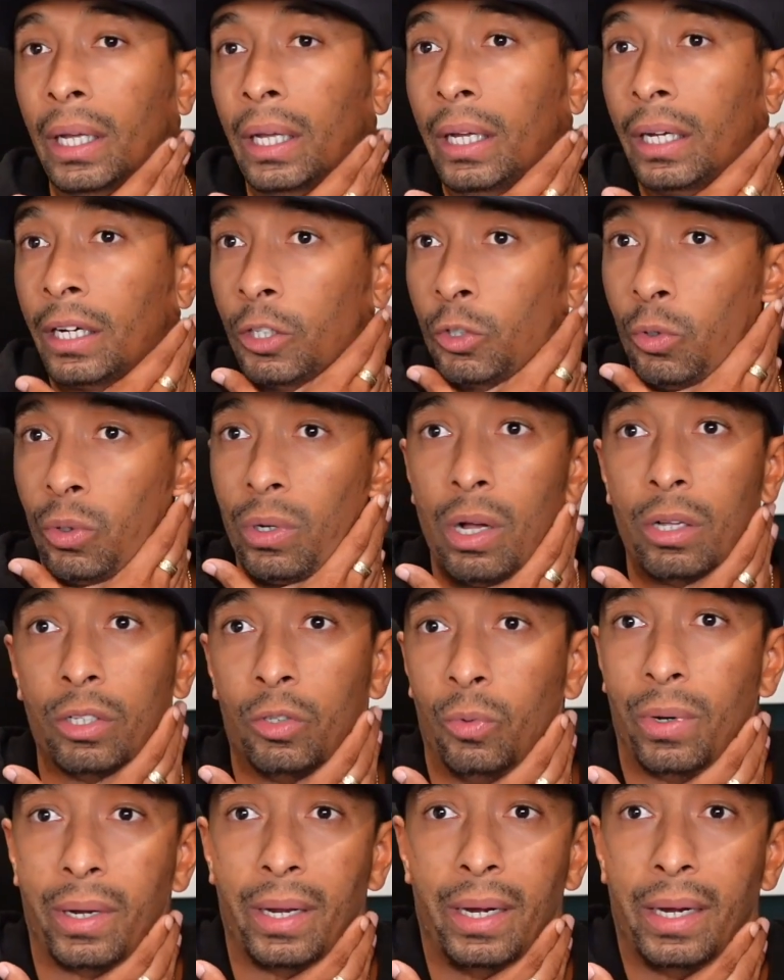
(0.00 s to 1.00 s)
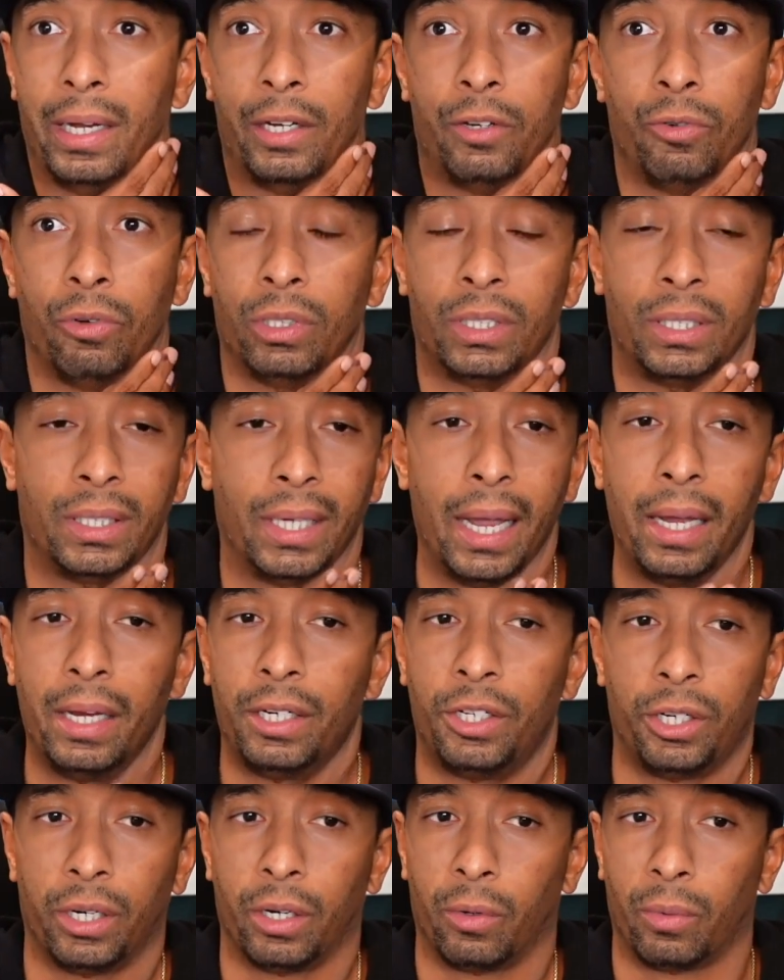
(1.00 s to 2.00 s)
Because we're going to get to a stage
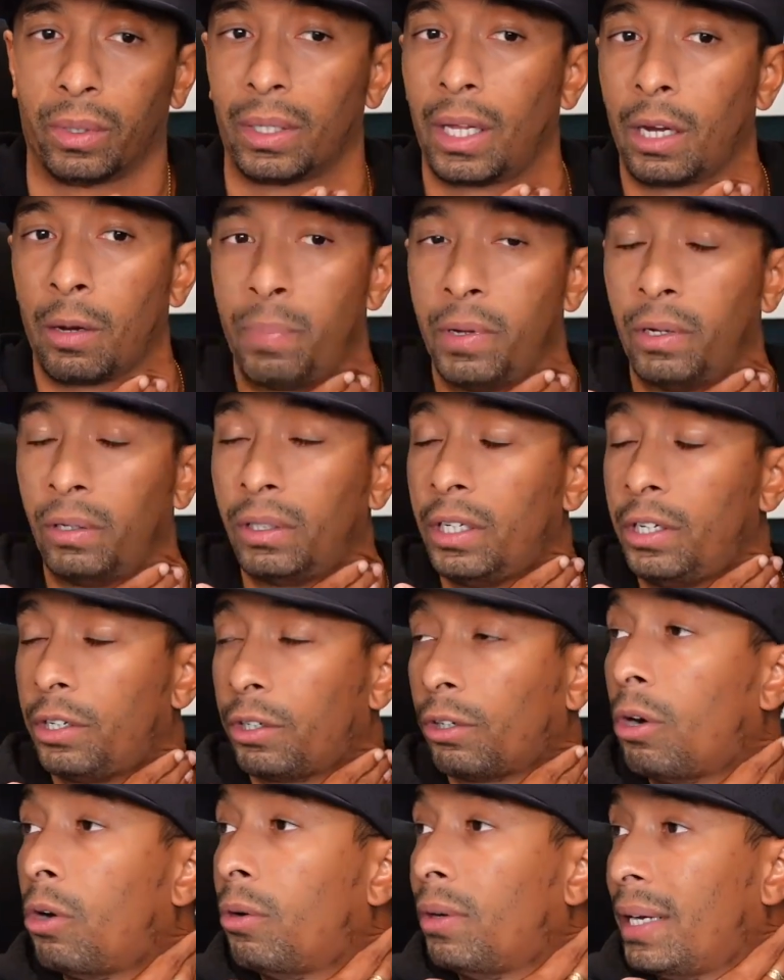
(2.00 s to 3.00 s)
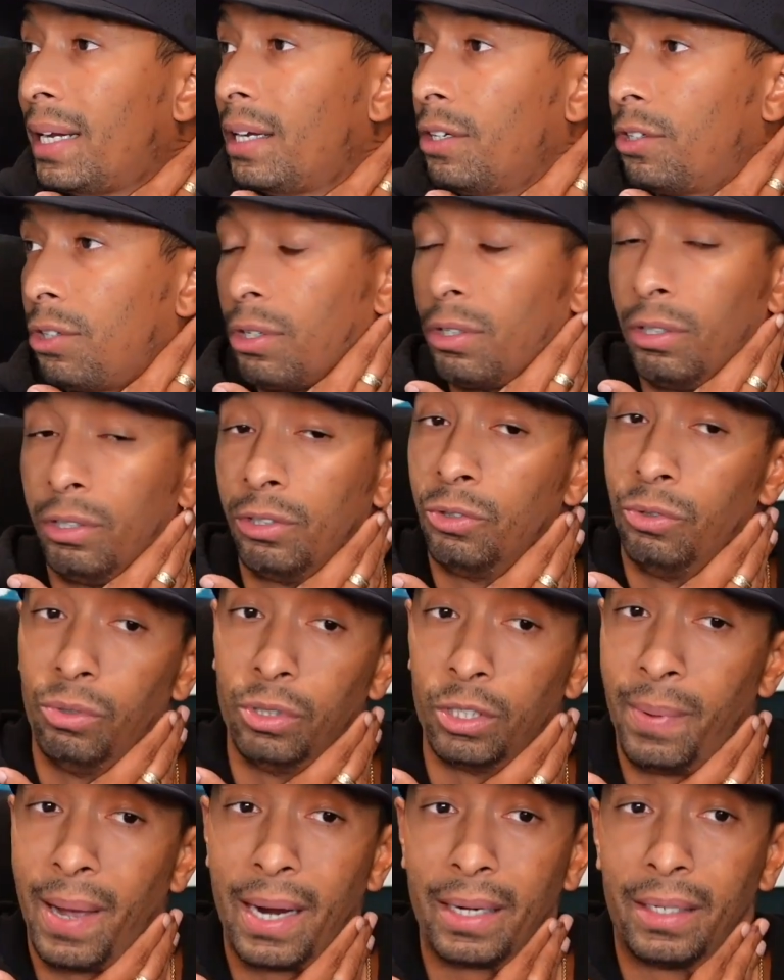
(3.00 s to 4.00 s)
here where like building your own internal tools,
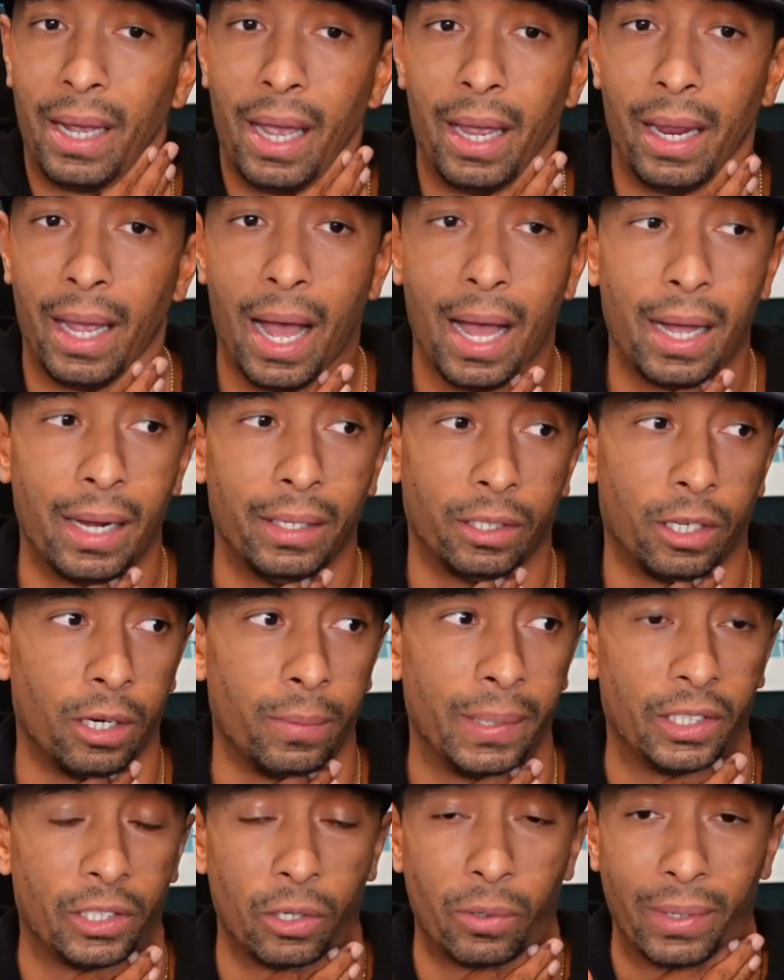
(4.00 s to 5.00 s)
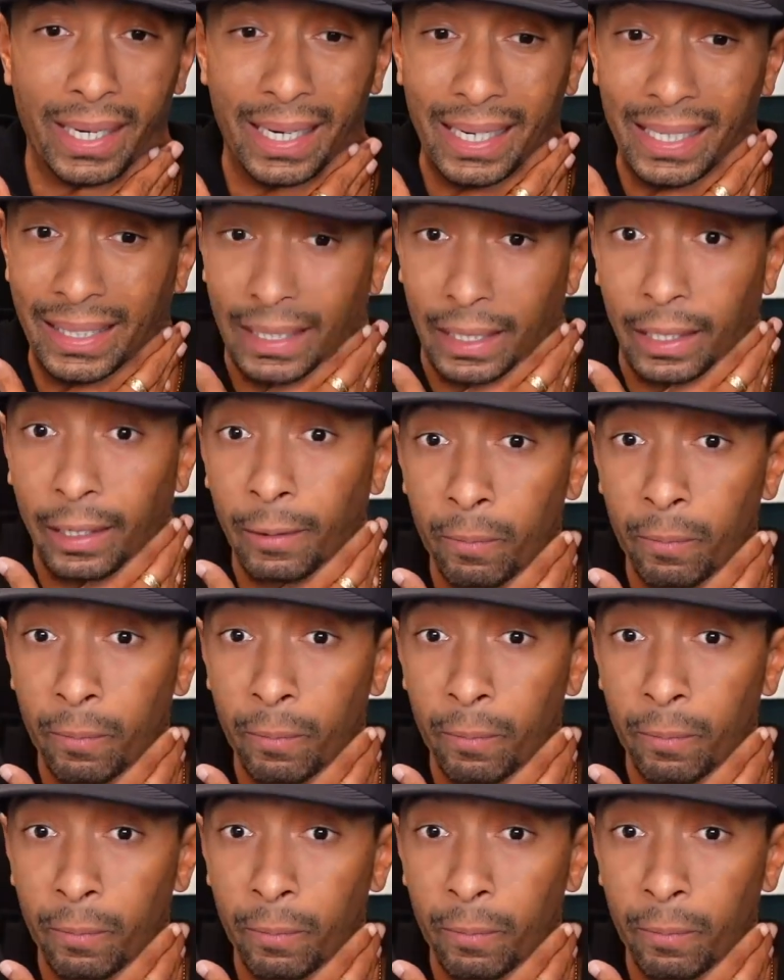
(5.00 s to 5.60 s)
back to AI, is going to be so easy.